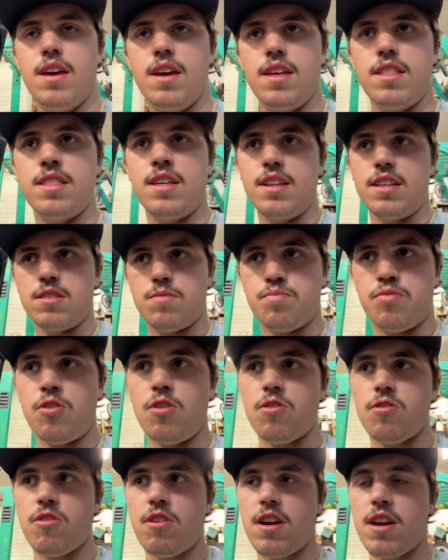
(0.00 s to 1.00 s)
And then it's
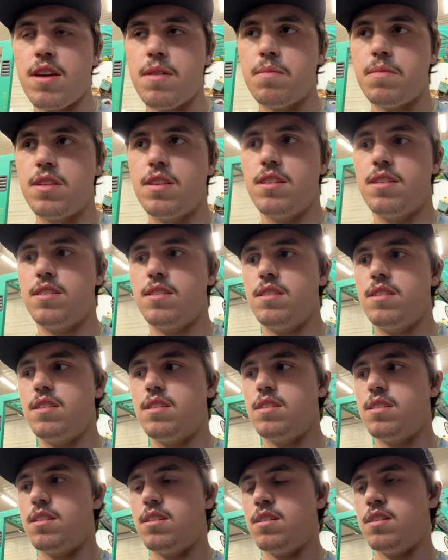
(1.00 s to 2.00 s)
programmed.
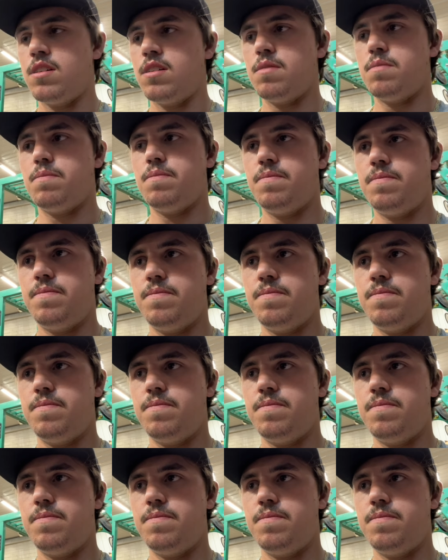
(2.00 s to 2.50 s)
Um,